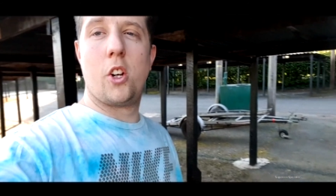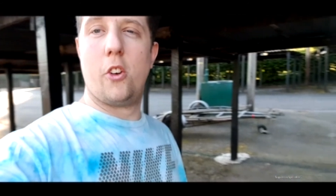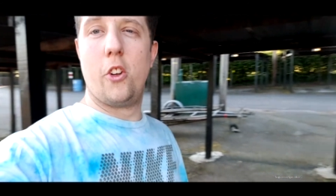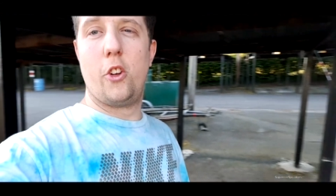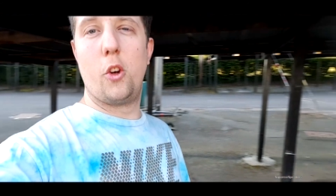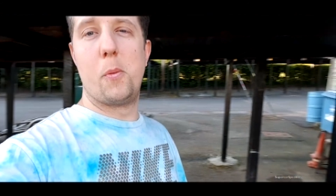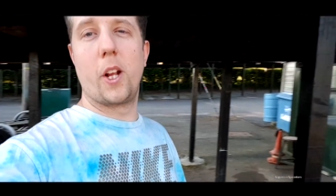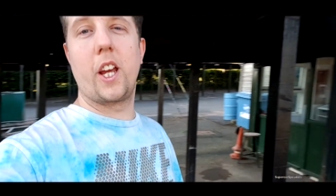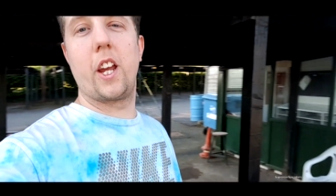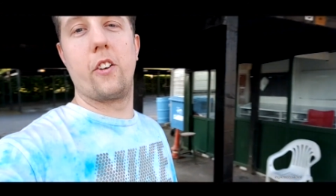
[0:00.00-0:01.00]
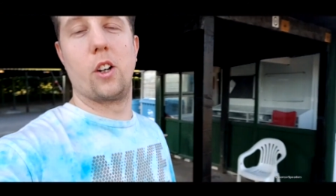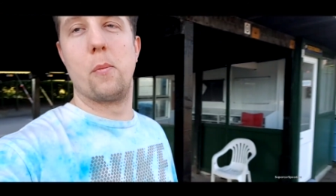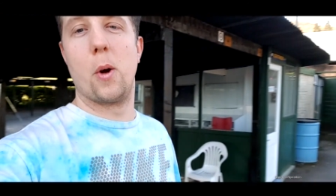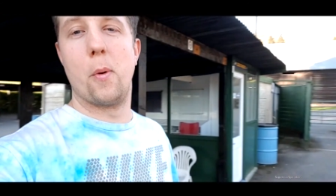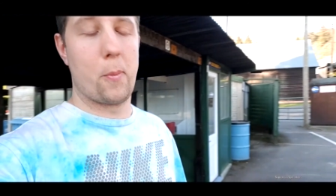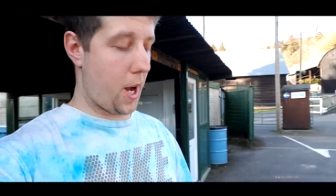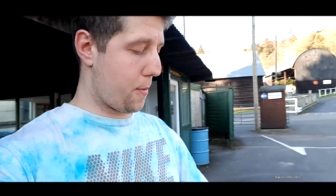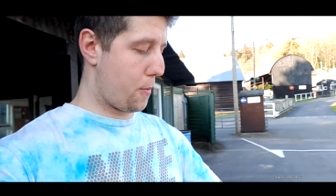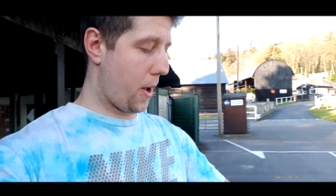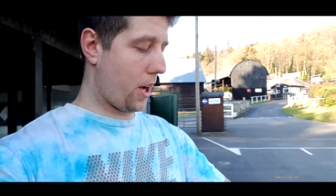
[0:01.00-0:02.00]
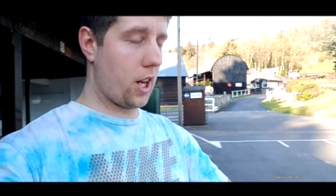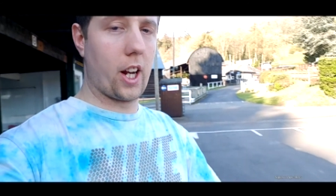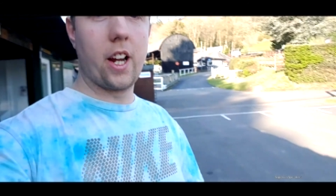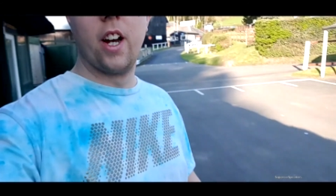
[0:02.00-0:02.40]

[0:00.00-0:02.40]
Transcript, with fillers: There's nobody here at the moment, but I am a bit early.